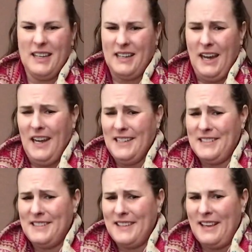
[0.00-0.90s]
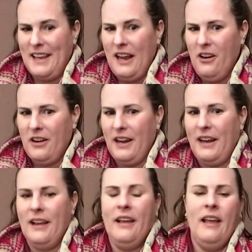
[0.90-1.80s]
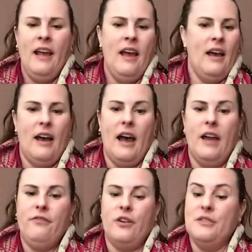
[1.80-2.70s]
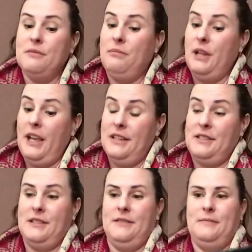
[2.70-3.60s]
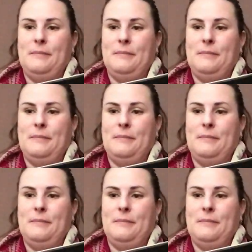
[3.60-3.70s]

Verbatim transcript: Kind of scary. I froze in place.